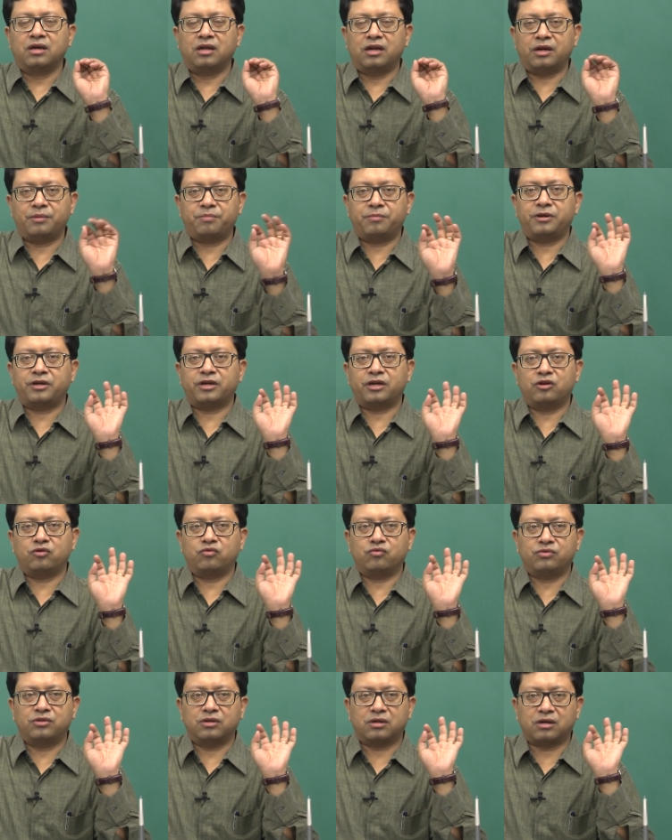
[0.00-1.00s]
let me tell
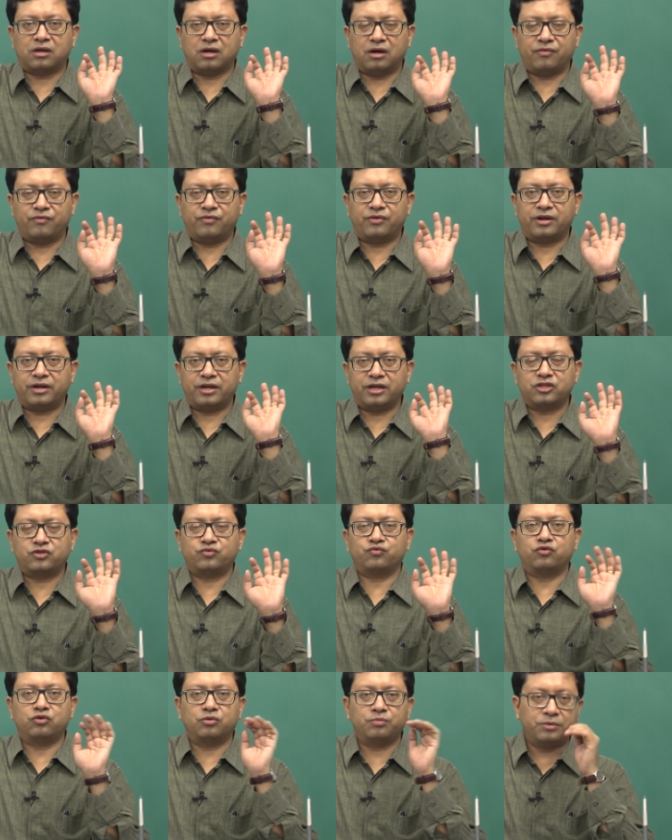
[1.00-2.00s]
you, the coverage
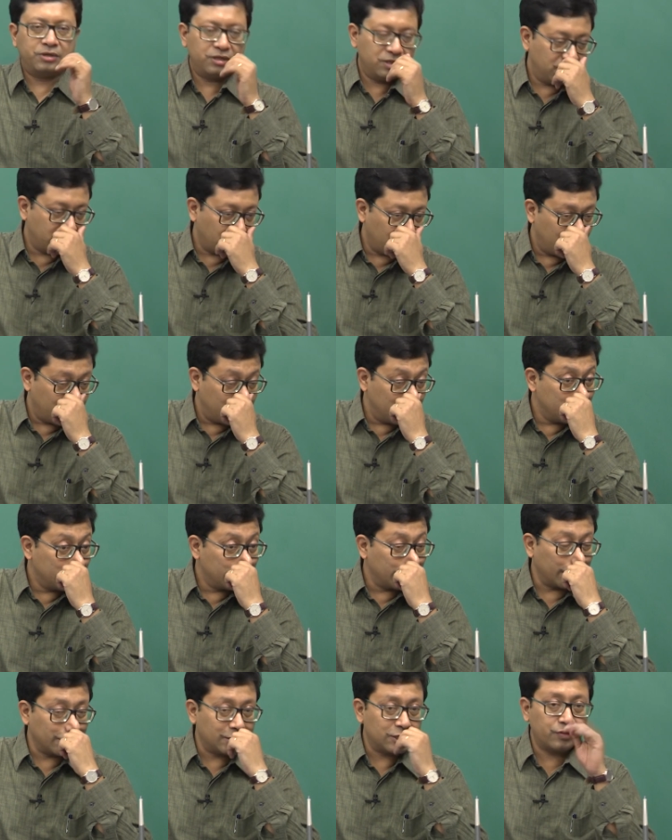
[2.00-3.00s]
would be done in
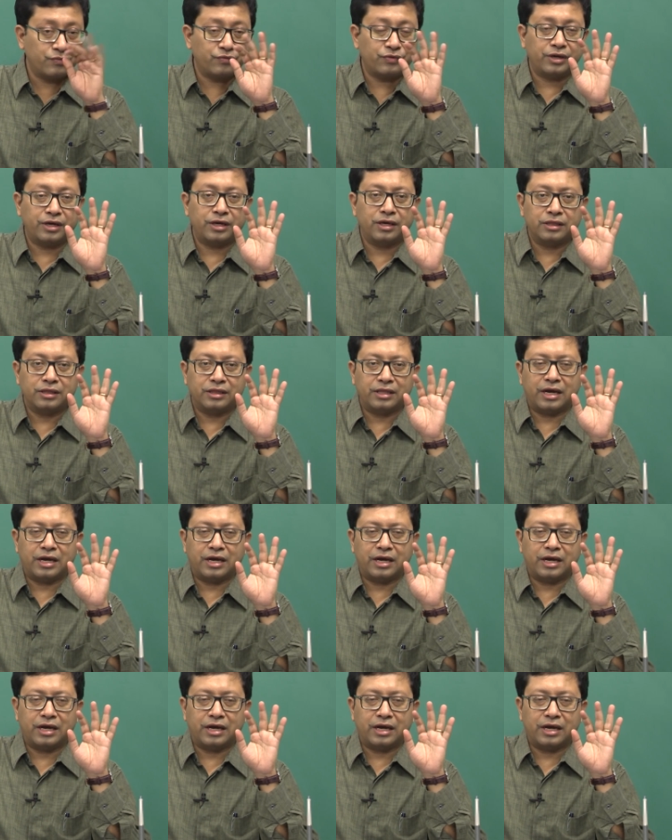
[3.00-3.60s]
such a way